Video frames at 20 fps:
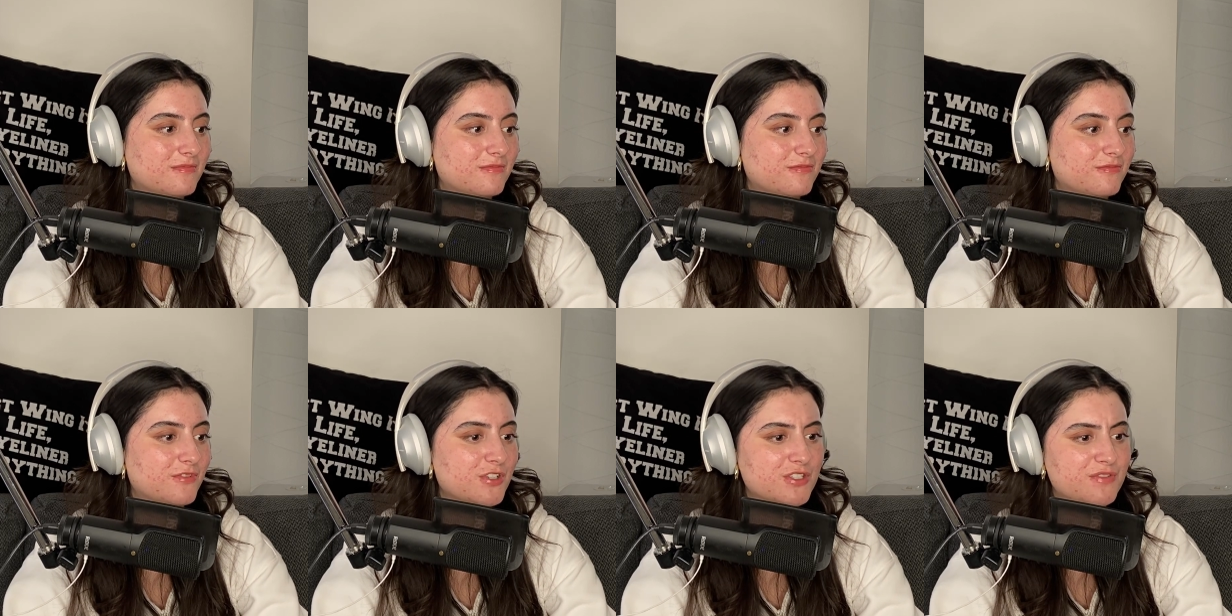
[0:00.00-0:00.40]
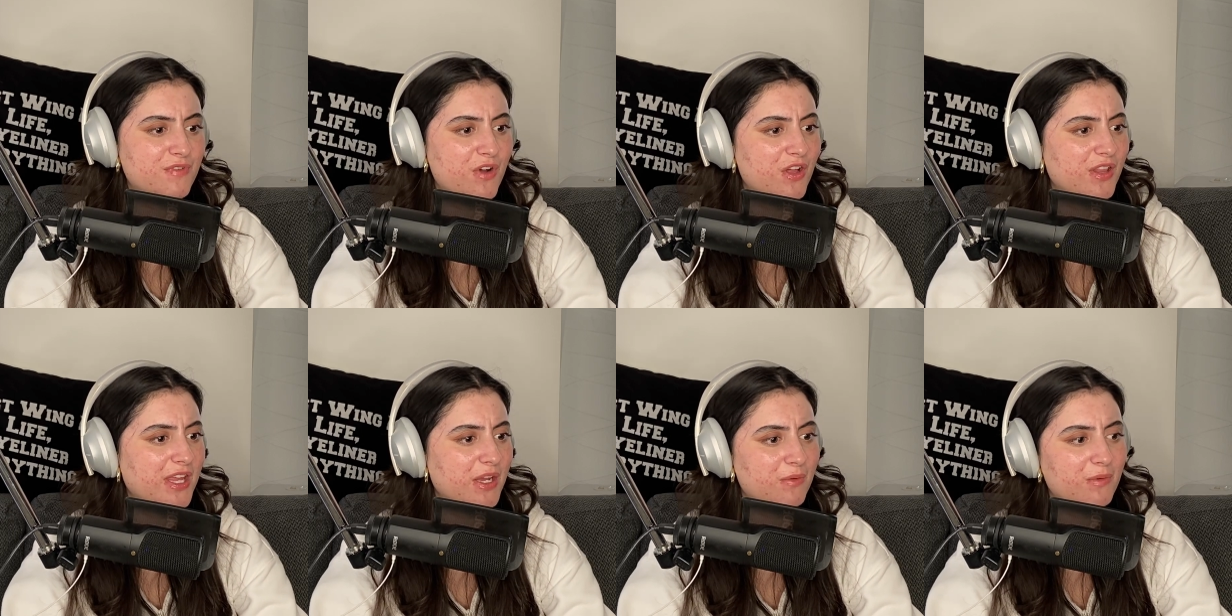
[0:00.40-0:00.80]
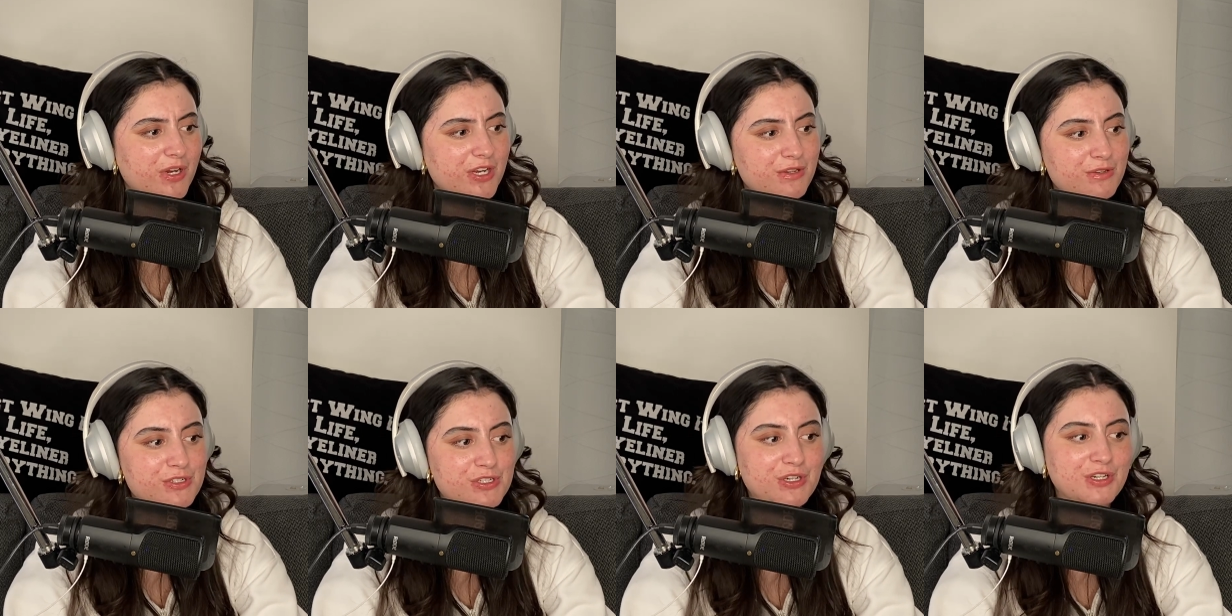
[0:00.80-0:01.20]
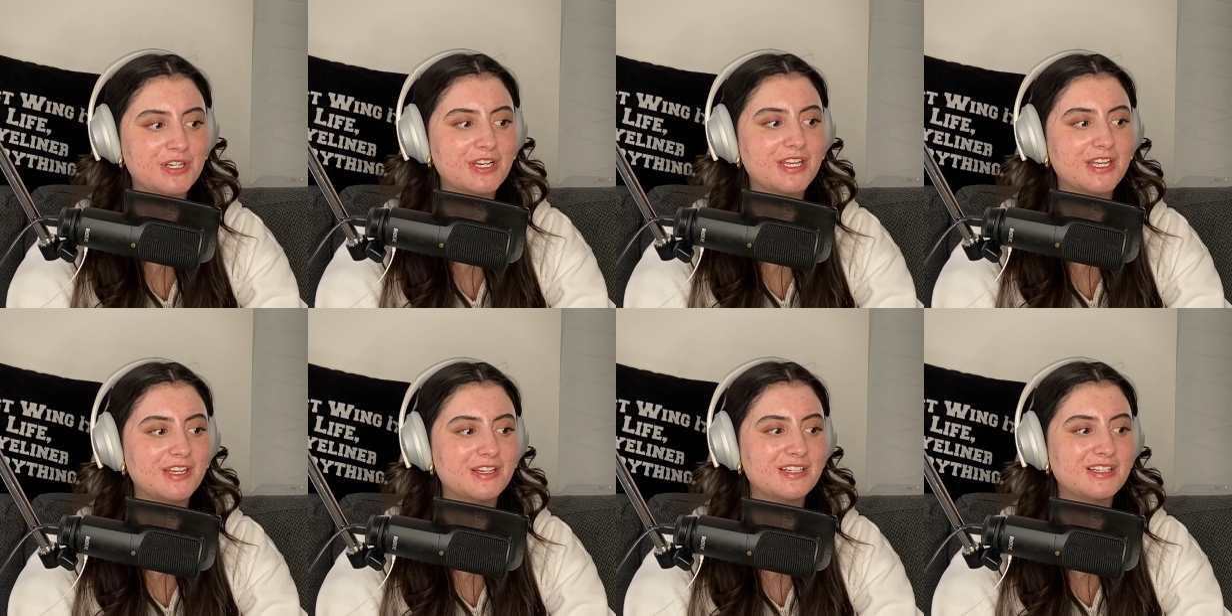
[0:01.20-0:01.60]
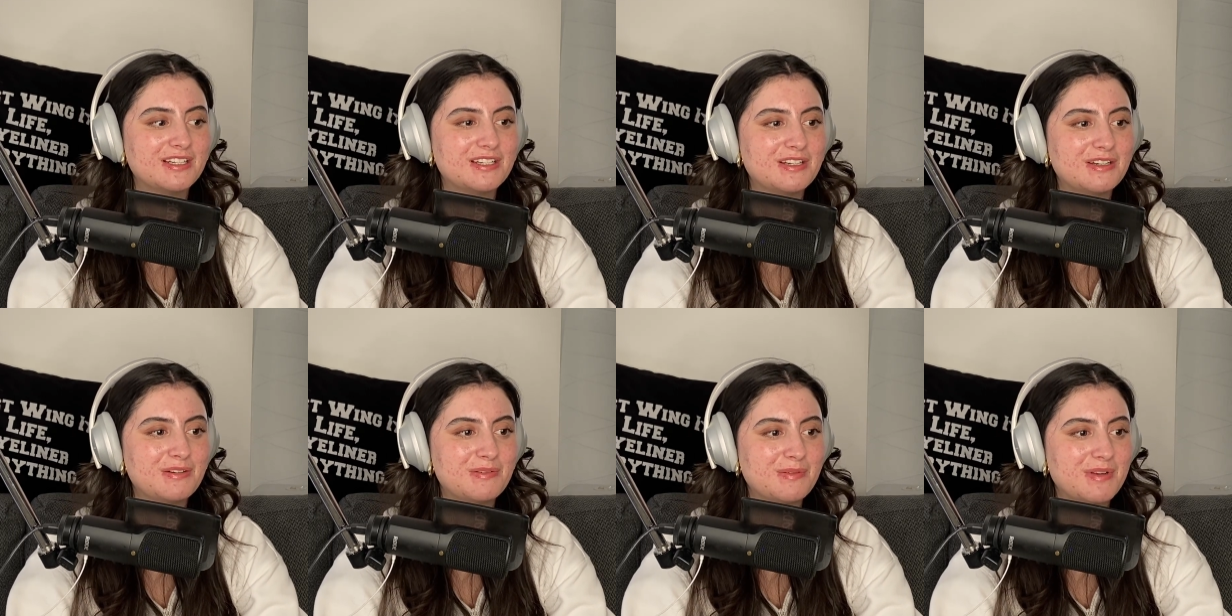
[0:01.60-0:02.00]
first of all, where you started
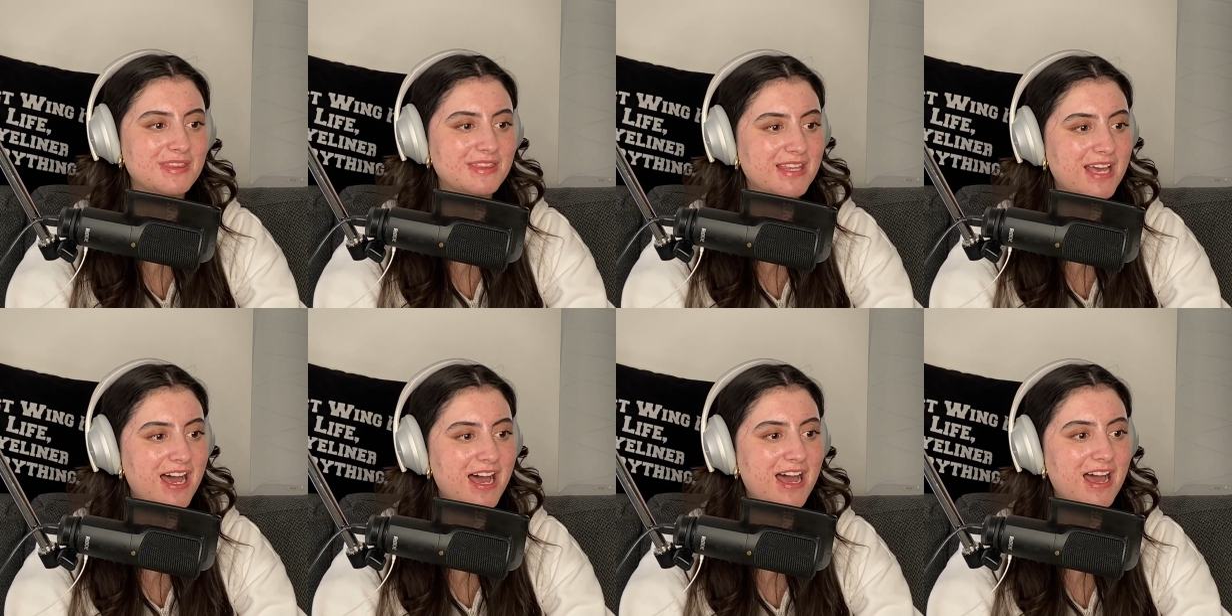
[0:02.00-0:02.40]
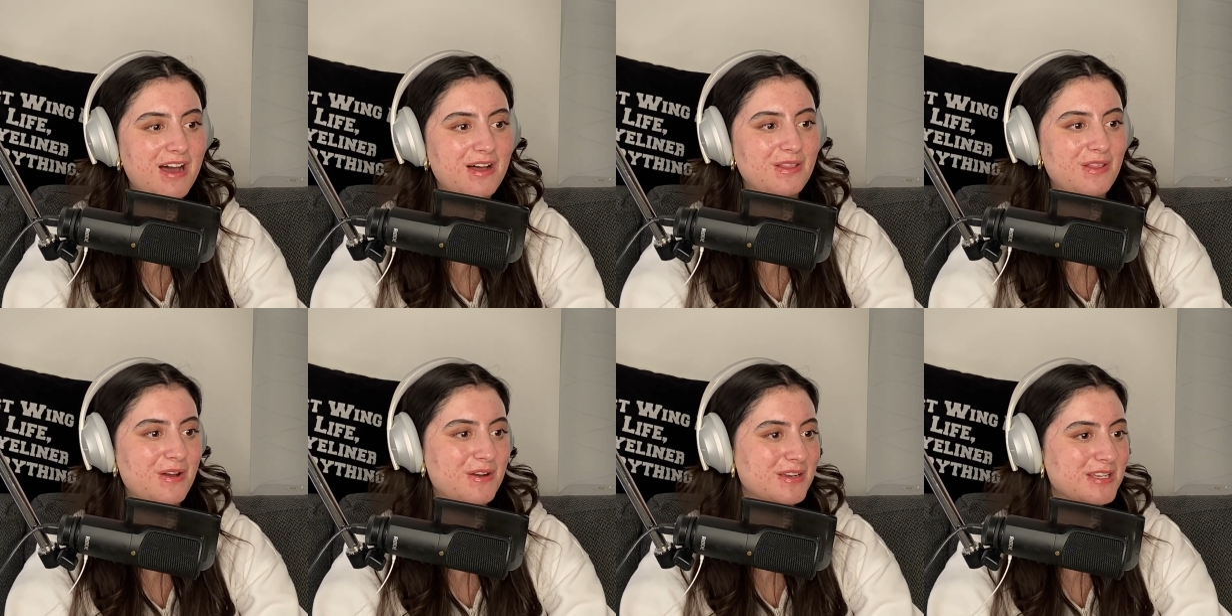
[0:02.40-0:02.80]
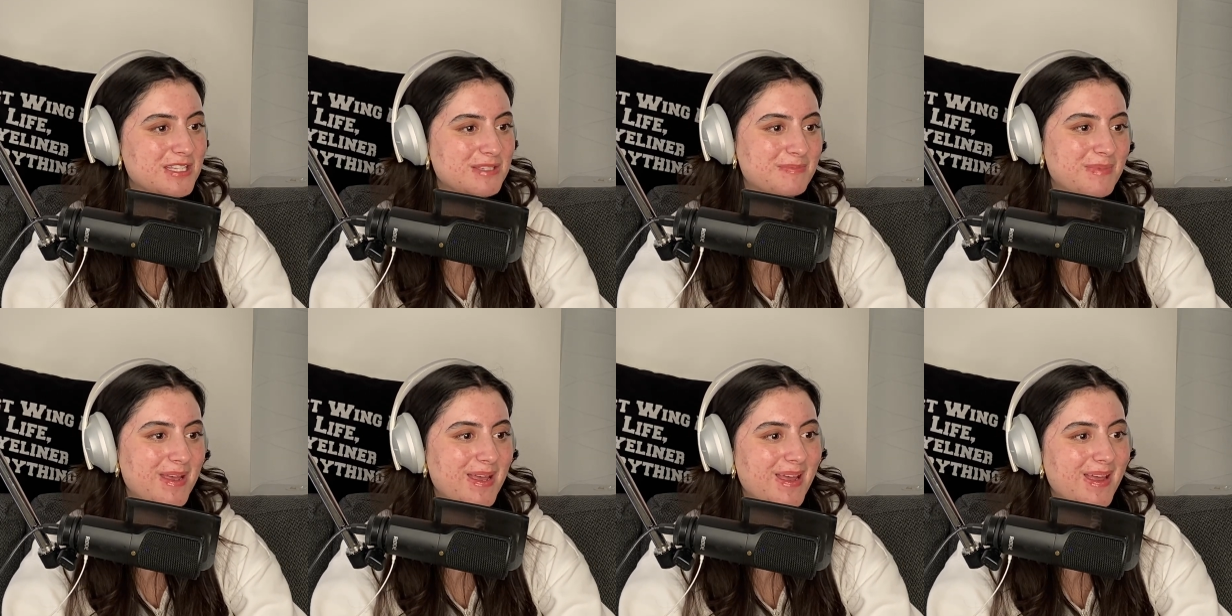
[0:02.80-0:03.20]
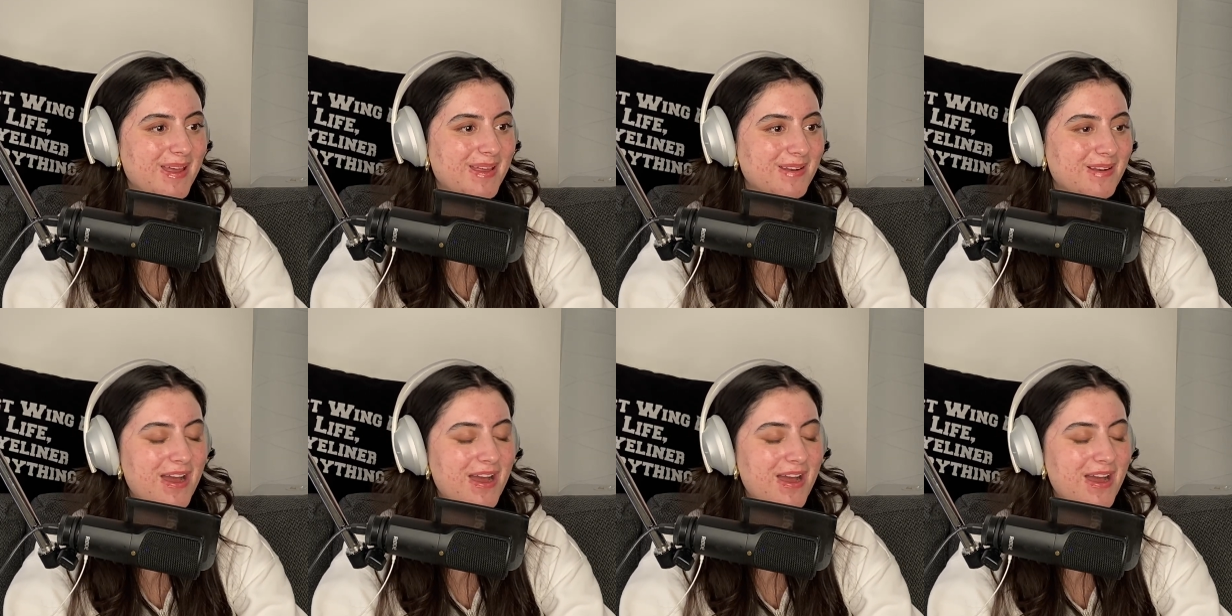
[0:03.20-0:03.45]
with that, how long it's been.